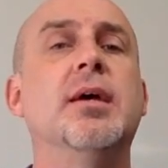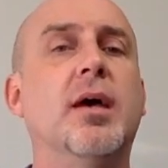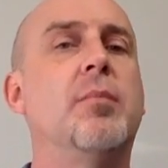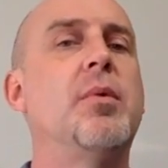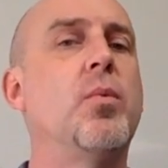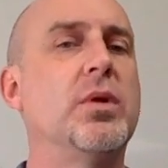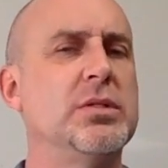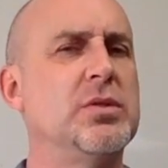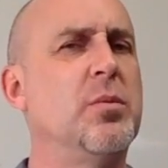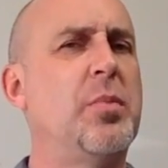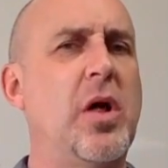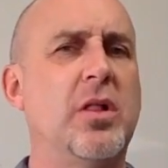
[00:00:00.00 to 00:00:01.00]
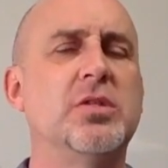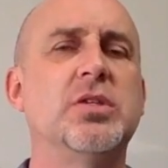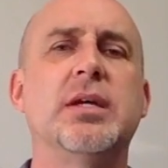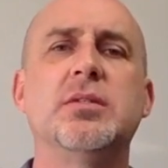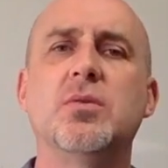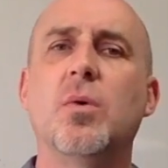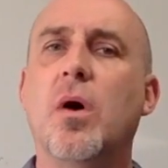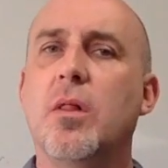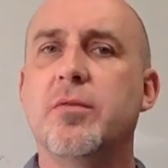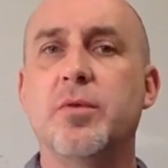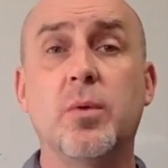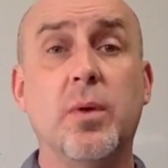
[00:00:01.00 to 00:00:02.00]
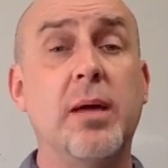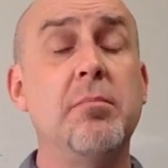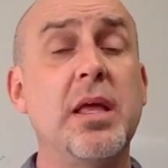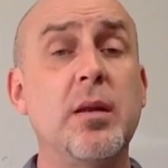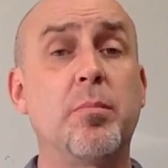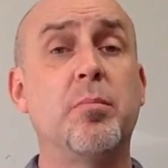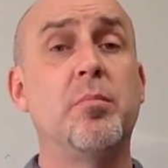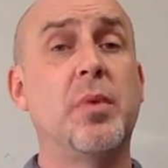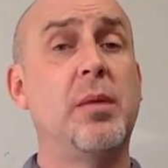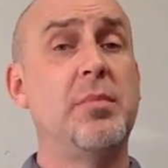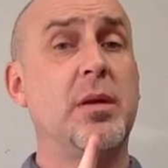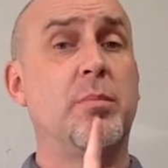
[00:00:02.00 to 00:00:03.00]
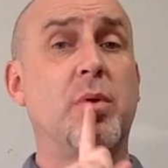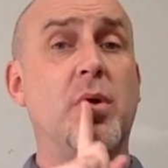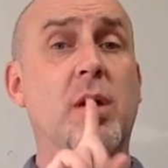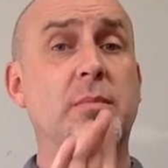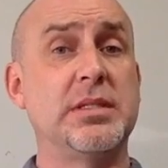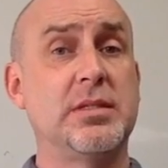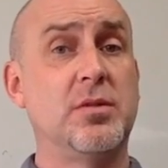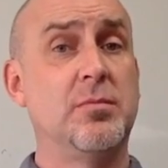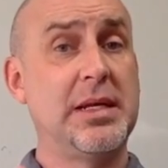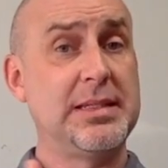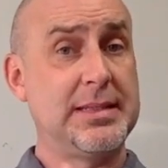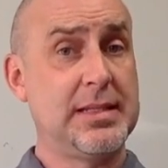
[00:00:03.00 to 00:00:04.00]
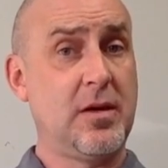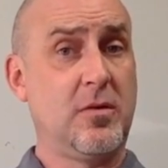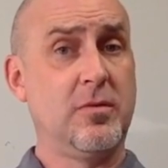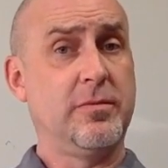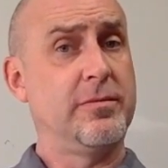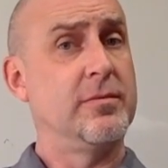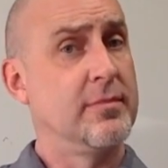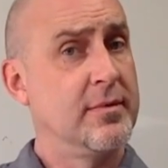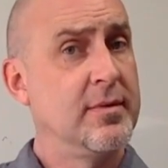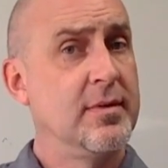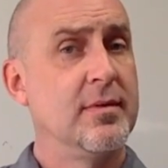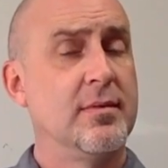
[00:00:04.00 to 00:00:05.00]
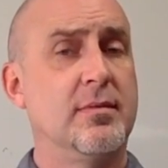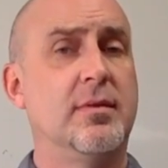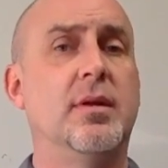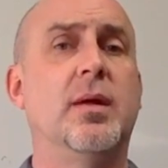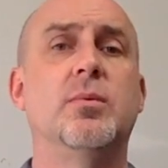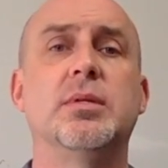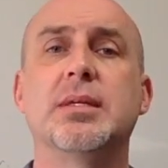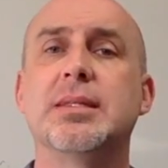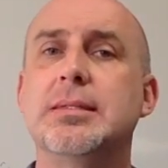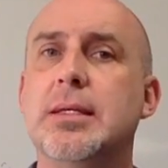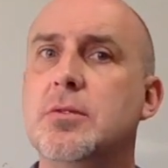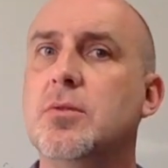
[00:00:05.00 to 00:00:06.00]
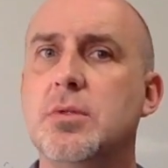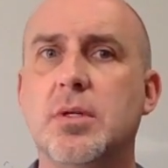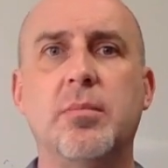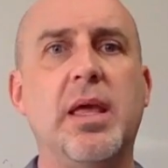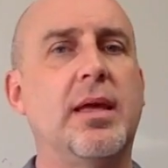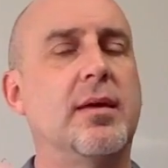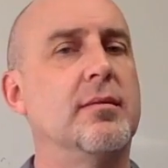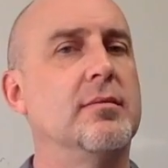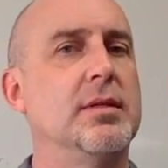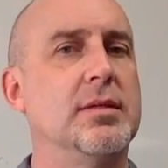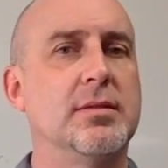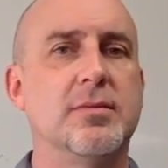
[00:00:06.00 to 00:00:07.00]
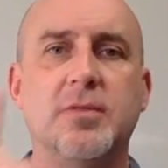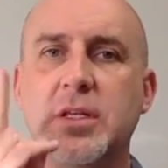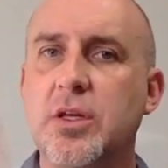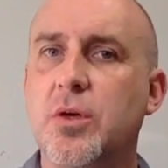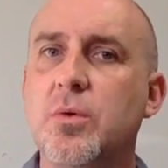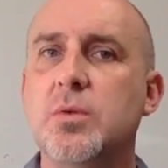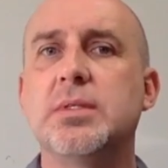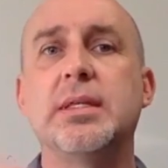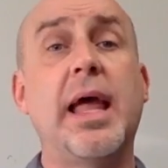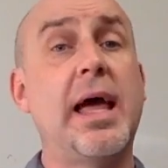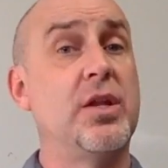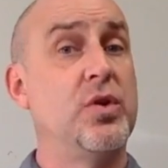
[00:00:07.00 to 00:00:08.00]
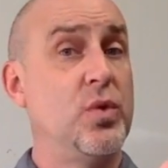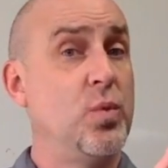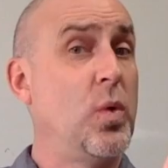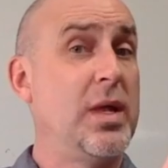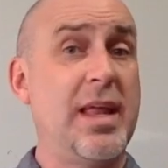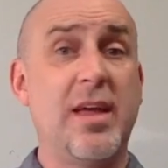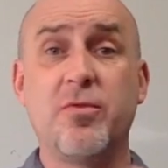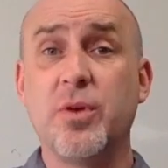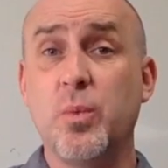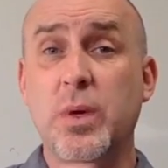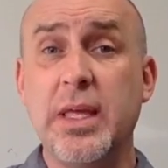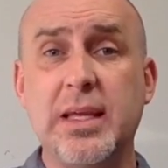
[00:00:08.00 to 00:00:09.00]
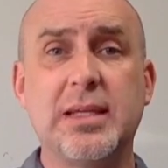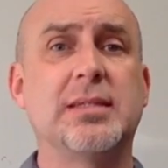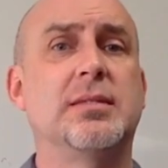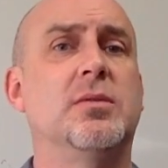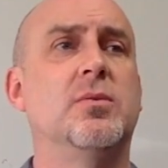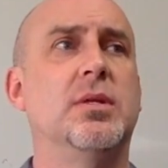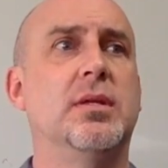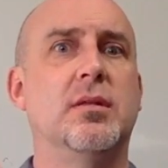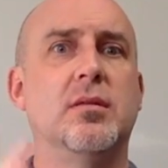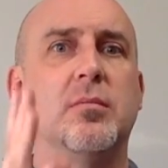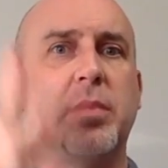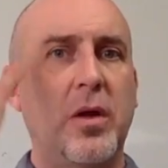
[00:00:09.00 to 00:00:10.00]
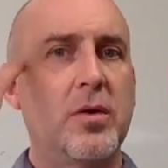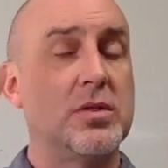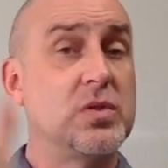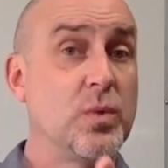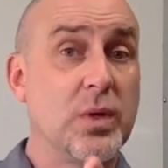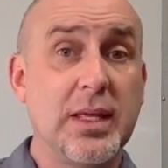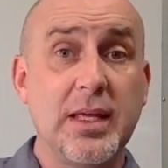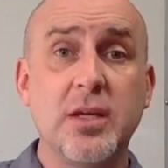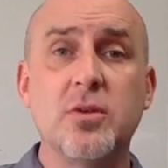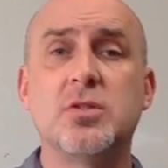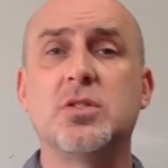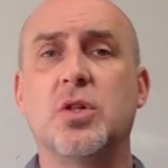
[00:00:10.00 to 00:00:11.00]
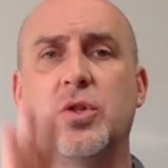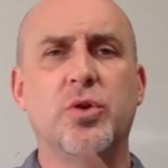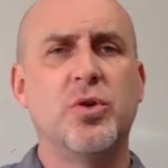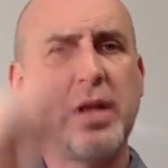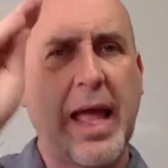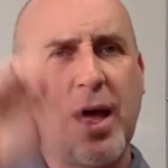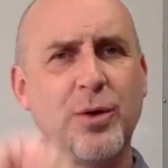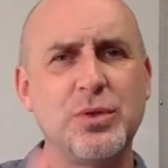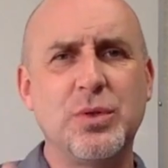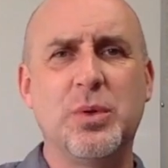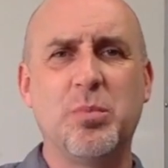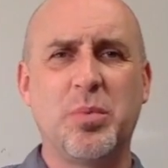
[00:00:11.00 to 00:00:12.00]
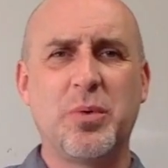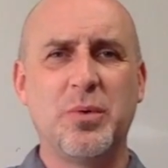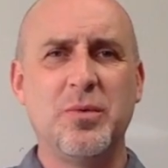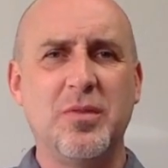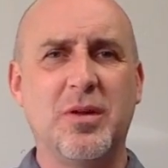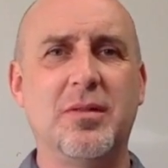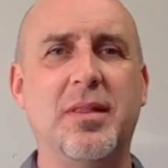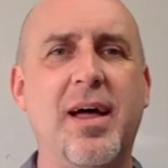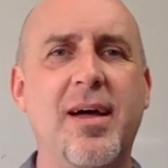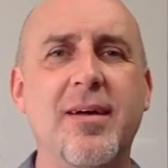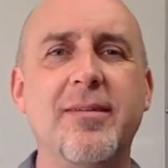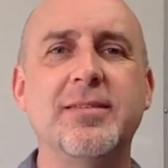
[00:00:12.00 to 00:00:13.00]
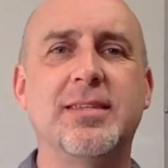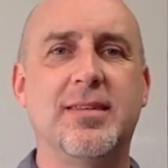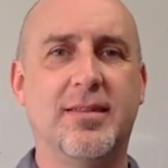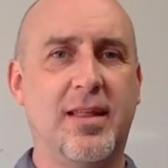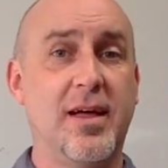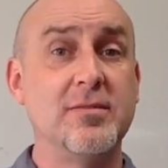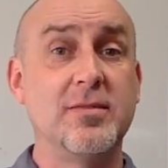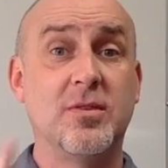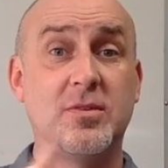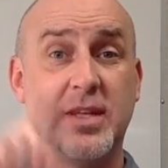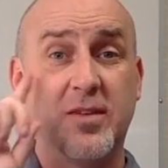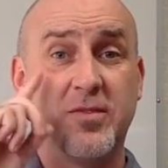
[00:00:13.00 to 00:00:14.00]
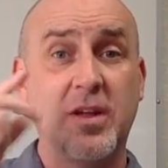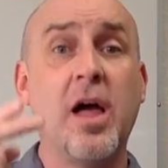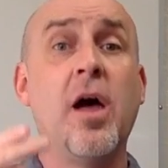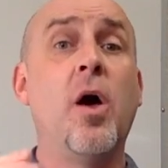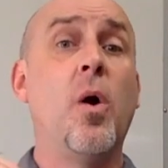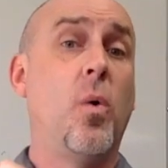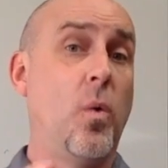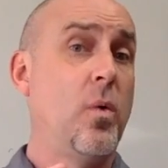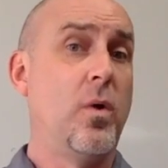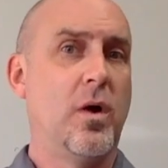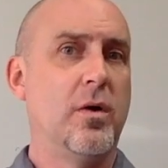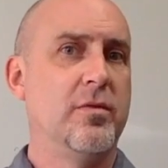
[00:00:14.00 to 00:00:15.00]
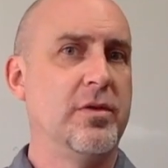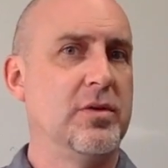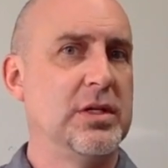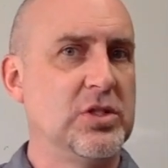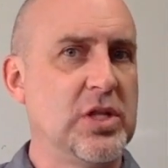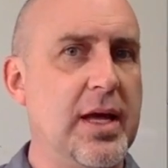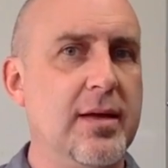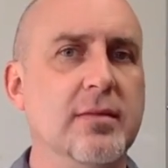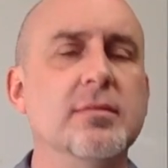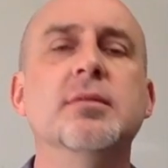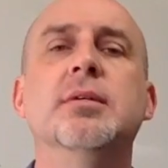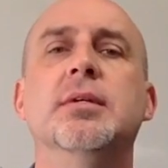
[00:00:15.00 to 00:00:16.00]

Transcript: I wanted to apologize to all of you. I made a promise to myself that I would continue to make these videos and add a new one every week so that parents who are eager to learn how to improve their lives and the lives of their deaf or hard of hearing child,